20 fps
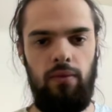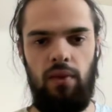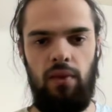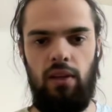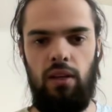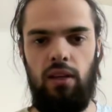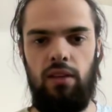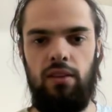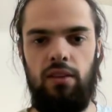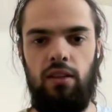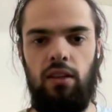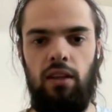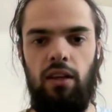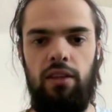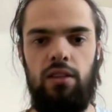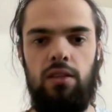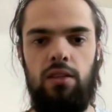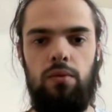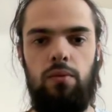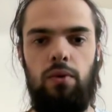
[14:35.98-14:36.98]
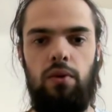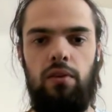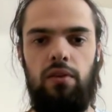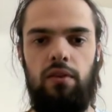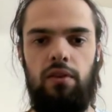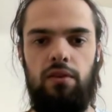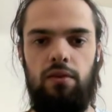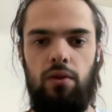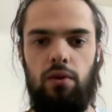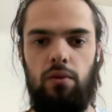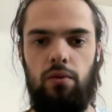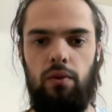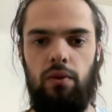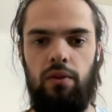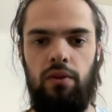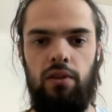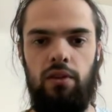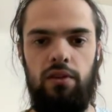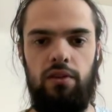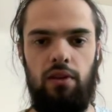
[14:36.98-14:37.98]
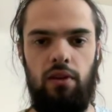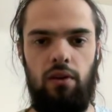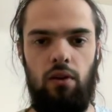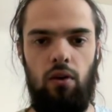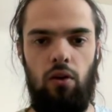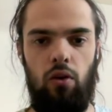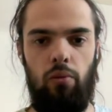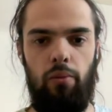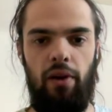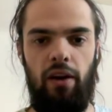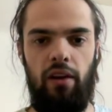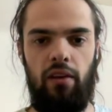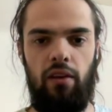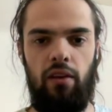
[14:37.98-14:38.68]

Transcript: And the latest one, the third one, is a callback.